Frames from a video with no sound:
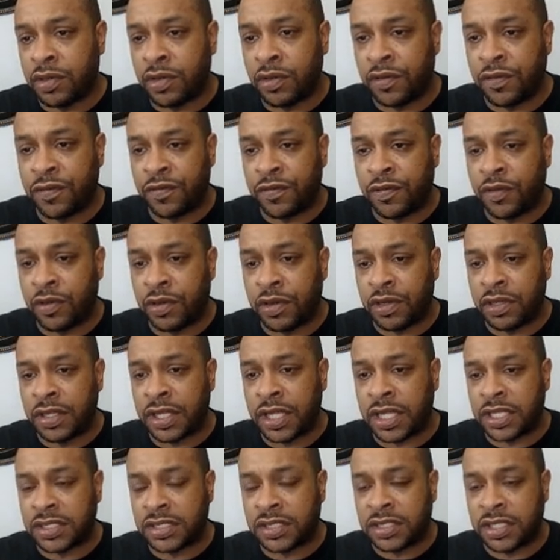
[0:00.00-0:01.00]
go for, you're
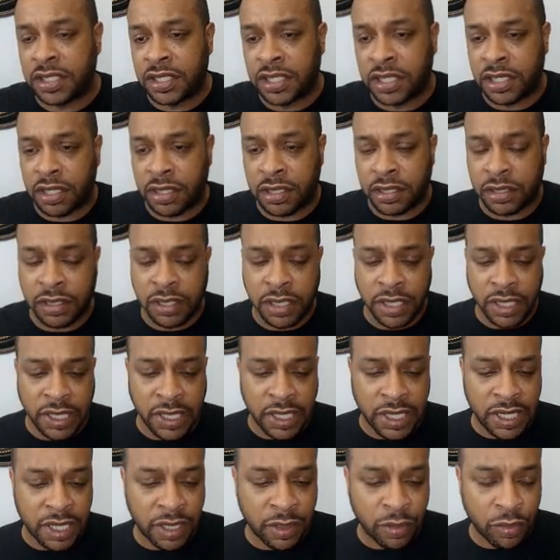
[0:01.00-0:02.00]
not sitting here
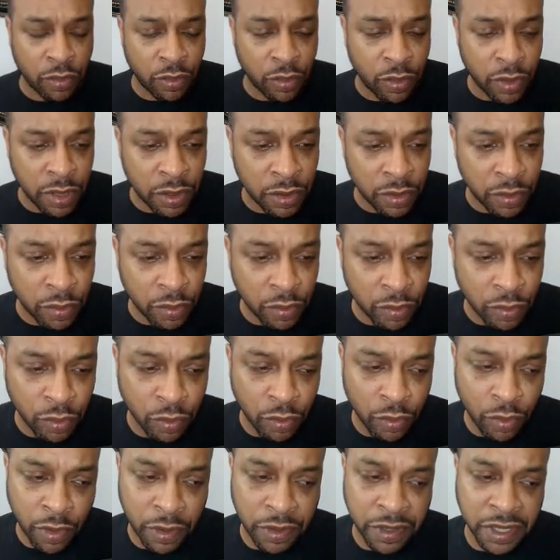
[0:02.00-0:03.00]
and
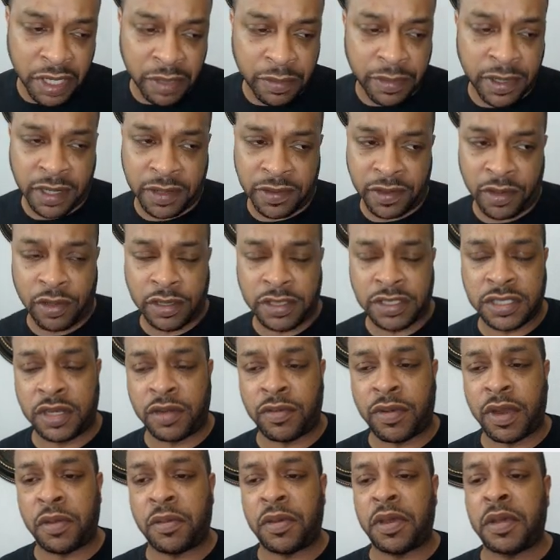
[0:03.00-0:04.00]
worrying about you going to
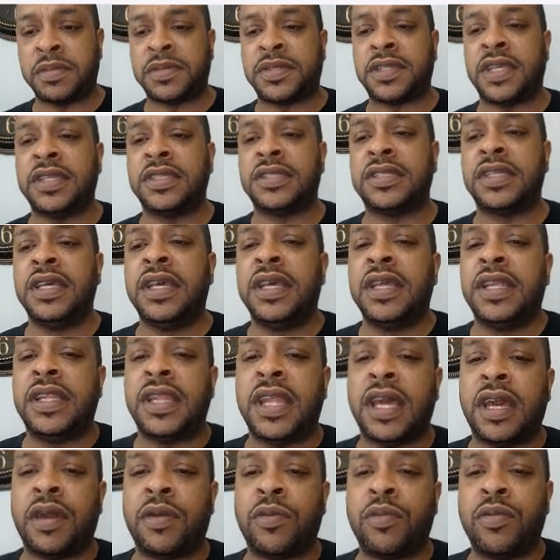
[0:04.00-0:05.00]
the right websites.
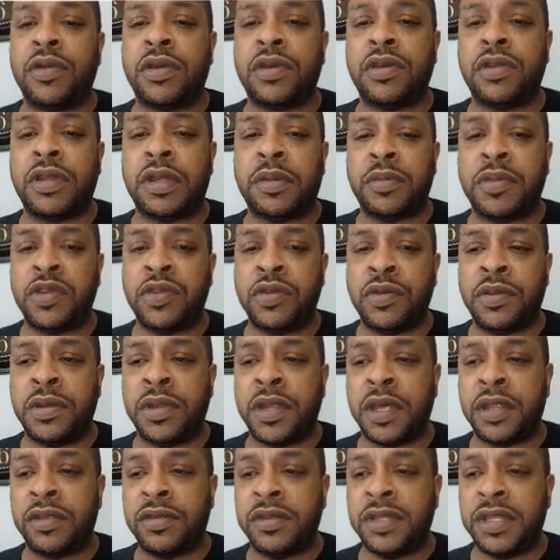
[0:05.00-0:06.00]
Now, I'm going to do
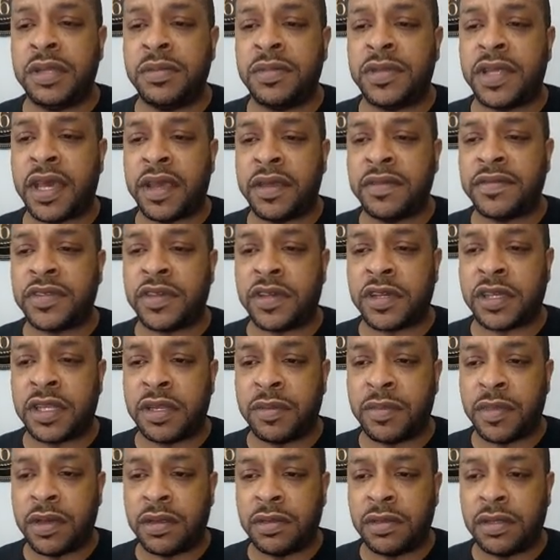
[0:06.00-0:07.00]
another deep dive
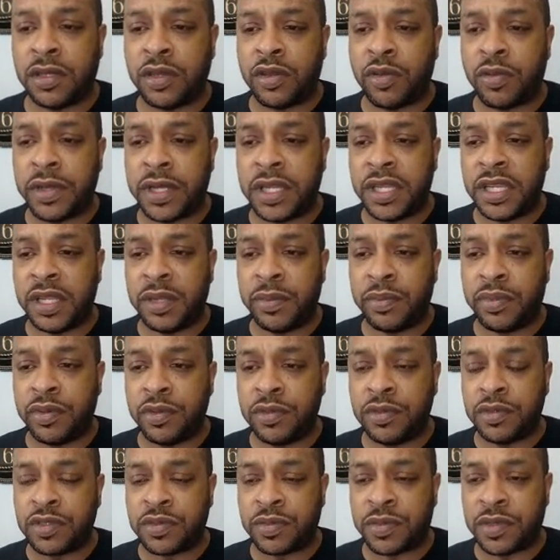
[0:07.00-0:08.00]
talking about liquidity
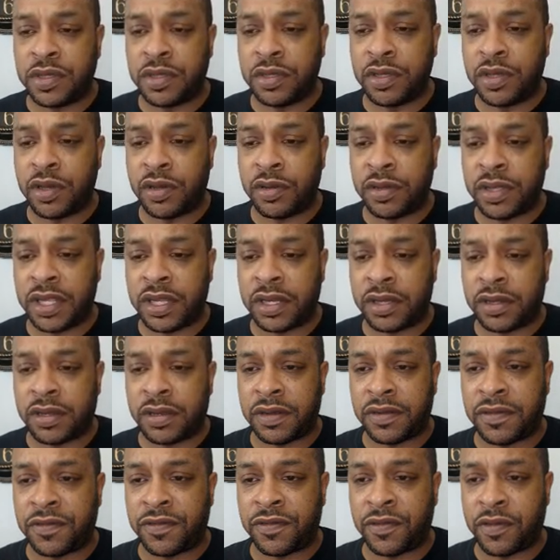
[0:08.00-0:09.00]
pools where you go here
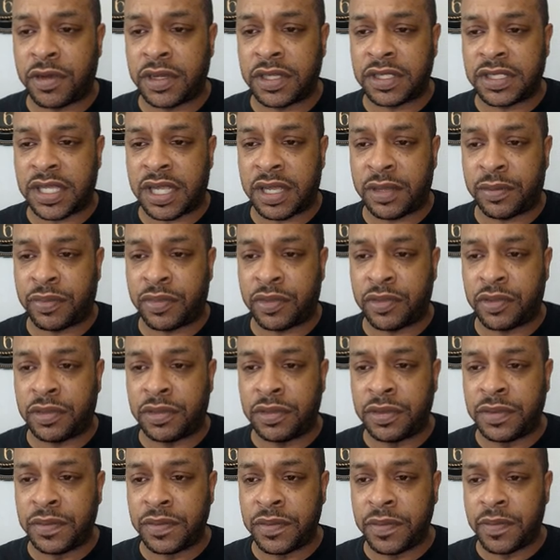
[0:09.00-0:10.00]
and, for example,